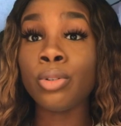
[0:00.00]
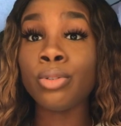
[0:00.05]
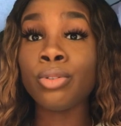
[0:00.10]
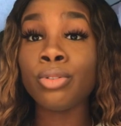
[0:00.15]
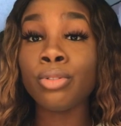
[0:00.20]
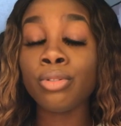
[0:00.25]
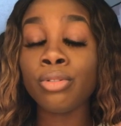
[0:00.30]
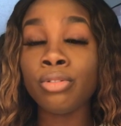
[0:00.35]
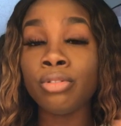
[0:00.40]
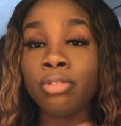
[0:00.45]
old
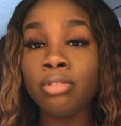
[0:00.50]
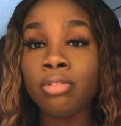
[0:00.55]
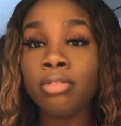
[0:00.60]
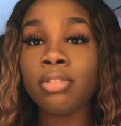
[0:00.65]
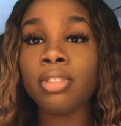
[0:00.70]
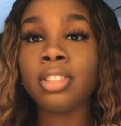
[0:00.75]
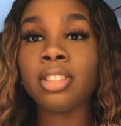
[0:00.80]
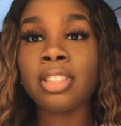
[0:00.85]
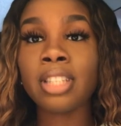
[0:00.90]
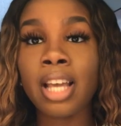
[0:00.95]

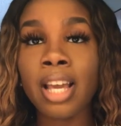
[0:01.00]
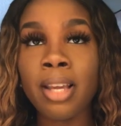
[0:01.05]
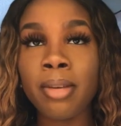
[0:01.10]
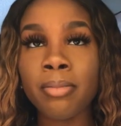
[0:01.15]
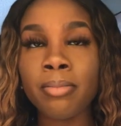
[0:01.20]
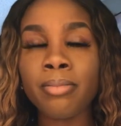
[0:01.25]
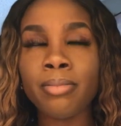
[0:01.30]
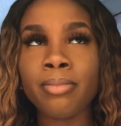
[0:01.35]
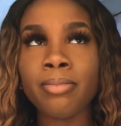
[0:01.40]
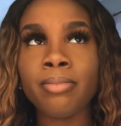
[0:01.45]
school
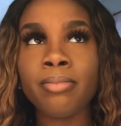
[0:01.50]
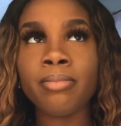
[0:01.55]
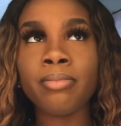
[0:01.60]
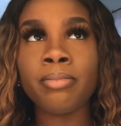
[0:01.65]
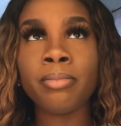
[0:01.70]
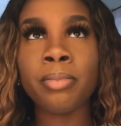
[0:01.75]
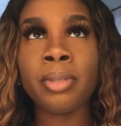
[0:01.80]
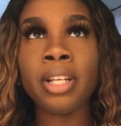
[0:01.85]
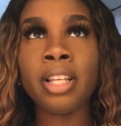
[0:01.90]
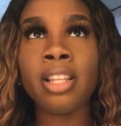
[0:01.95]
type
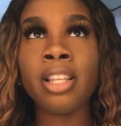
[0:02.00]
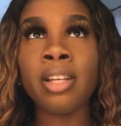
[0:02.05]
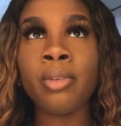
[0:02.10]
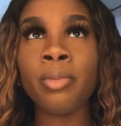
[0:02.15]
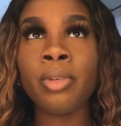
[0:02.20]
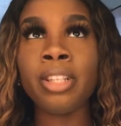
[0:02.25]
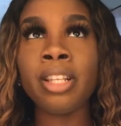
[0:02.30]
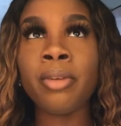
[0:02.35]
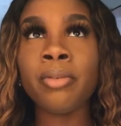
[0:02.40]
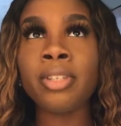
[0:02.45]
but
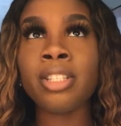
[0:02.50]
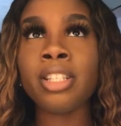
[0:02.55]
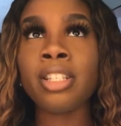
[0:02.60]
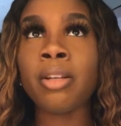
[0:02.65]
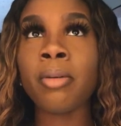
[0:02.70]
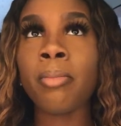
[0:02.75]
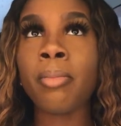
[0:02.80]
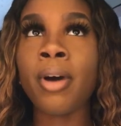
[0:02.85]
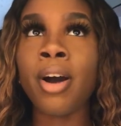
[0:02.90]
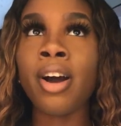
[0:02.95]
then when they was in
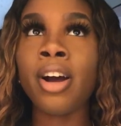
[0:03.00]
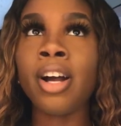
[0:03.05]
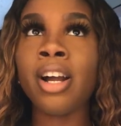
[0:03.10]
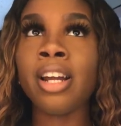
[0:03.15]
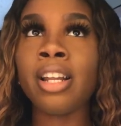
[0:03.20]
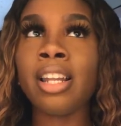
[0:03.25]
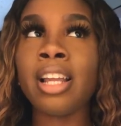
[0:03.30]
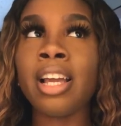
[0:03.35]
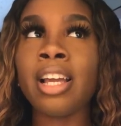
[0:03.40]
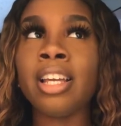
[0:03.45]
the
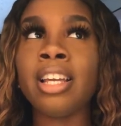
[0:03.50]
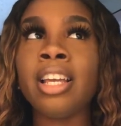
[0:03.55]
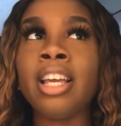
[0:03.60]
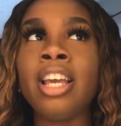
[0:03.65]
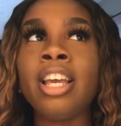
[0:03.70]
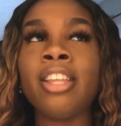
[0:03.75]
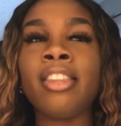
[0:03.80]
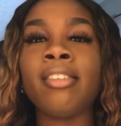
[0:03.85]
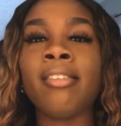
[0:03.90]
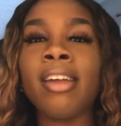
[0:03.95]
bar like
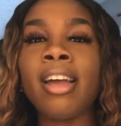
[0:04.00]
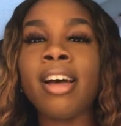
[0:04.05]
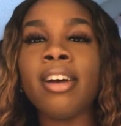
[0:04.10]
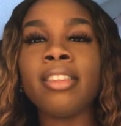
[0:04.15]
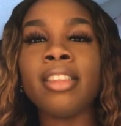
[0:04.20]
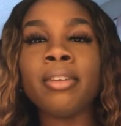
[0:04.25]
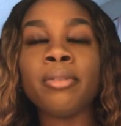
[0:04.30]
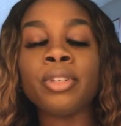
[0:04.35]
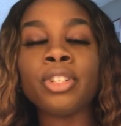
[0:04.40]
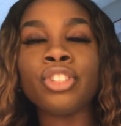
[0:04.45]
the
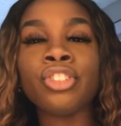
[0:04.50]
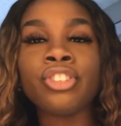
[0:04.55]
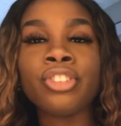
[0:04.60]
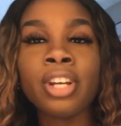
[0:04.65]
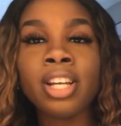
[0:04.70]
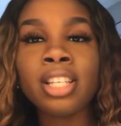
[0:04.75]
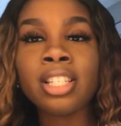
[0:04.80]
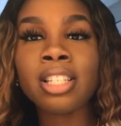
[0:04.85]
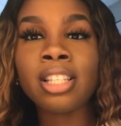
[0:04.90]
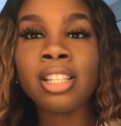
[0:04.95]
how they was
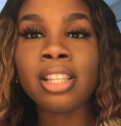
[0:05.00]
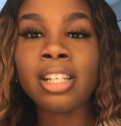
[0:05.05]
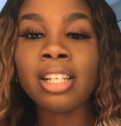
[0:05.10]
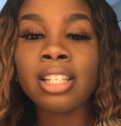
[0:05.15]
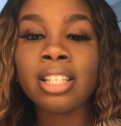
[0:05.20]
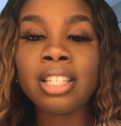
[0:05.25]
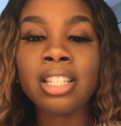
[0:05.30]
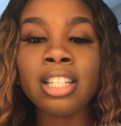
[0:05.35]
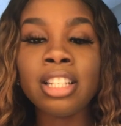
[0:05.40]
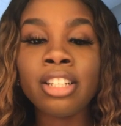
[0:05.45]
dressed at the
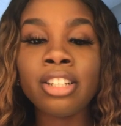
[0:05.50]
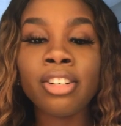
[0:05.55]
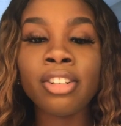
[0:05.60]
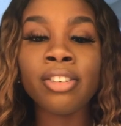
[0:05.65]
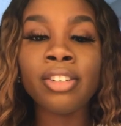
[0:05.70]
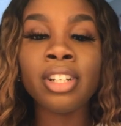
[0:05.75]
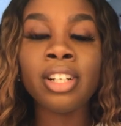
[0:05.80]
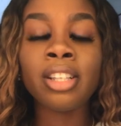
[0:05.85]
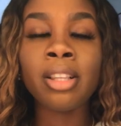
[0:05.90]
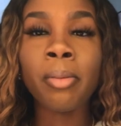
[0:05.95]

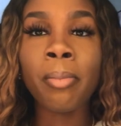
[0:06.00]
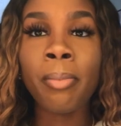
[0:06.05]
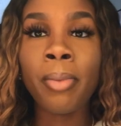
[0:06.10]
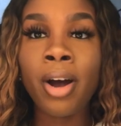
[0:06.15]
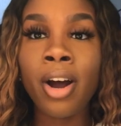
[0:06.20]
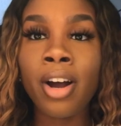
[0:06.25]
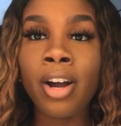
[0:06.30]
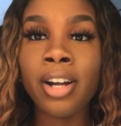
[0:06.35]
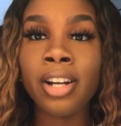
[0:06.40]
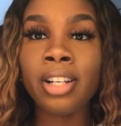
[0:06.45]
casino and in the
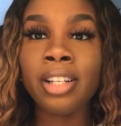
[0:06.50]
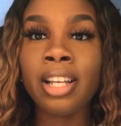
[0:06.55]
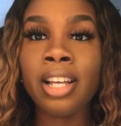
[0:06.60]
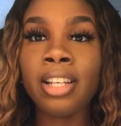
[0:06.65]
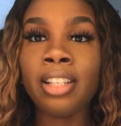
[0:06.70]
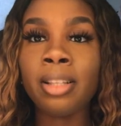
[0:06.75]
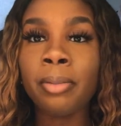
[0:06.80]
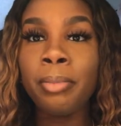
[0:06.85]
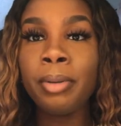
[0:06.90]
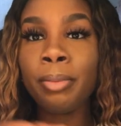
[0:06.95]
bar and
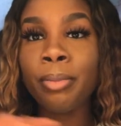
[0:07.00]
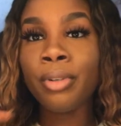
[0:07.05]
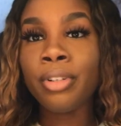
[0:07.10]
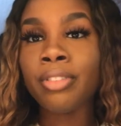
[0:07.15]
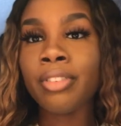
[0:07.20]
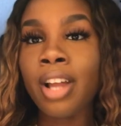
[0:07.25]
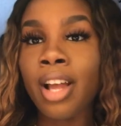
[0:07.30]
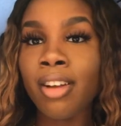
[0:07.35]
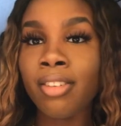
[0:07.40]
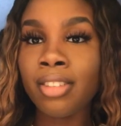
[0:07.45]
like the people
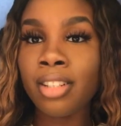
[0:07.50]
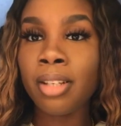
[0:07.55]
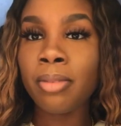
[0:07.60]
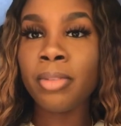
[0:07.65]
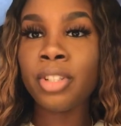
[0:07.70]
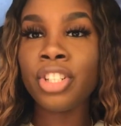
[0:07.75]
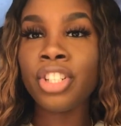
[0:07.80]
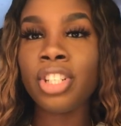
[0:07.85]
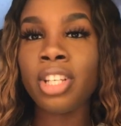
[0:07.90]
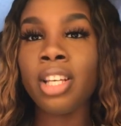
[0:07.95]
around
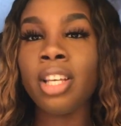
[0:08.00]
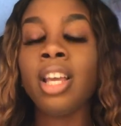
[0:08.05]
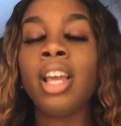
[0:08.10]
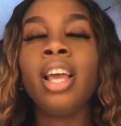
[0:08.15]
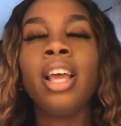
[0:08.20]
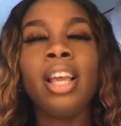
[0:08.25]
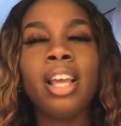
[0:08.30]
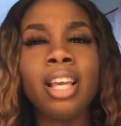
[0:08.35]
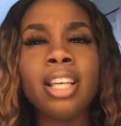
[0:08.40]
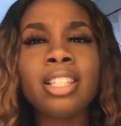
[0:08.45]
them and shit
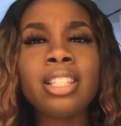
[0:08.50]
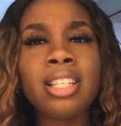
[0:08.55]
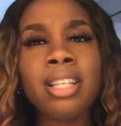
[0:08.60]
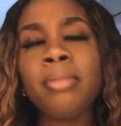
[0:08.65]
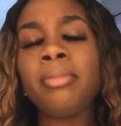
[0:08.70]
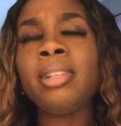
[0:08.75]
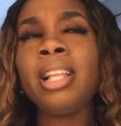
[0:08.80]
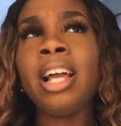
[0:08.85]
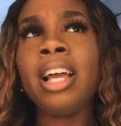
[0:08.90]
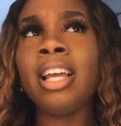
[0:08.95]
it
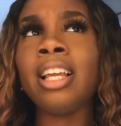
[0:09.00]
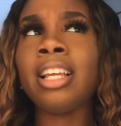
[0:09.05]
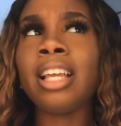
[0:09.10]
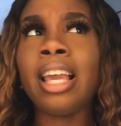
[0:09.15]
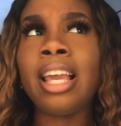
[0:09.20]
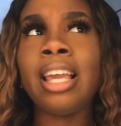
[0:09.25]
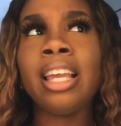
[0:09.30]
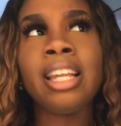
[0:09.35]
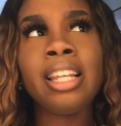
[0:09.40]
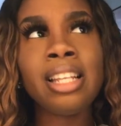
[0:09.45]
seemed like
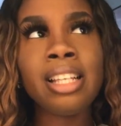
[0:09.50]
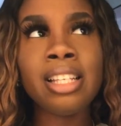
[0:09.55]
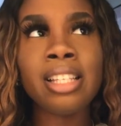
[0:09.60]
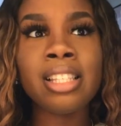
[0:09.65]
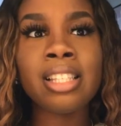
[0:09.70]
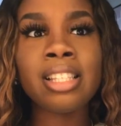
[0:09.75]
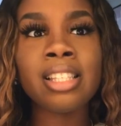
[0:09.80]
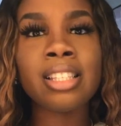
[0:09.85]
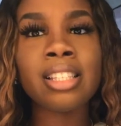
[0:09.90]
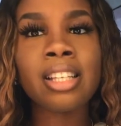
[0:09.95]

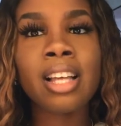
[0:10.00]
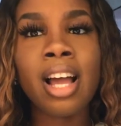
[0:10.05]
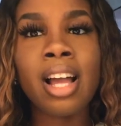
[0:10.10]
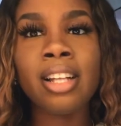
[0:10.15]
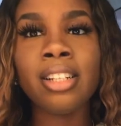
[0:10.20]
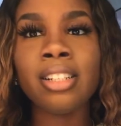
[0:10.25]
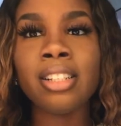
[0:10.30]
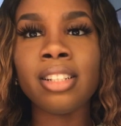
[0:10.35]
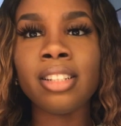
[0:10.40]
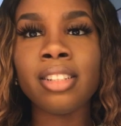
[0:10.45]
80s
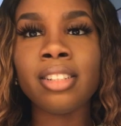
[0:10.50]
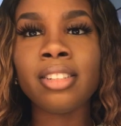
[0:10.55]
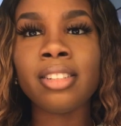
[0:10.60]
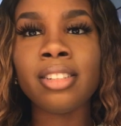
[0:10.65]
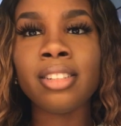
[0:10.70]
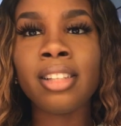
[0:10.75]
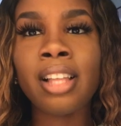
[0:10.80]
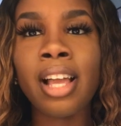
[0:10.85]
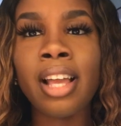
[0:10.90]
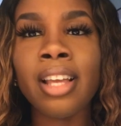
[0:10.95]
kind
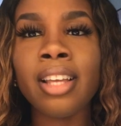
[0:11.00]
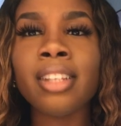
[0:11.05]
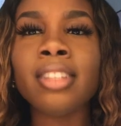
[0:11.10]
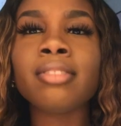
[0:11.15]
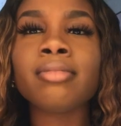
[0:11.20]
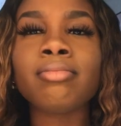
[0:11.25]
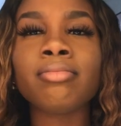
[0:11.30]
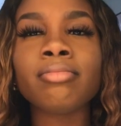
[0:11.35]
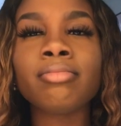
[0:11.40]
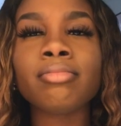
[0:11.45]
of like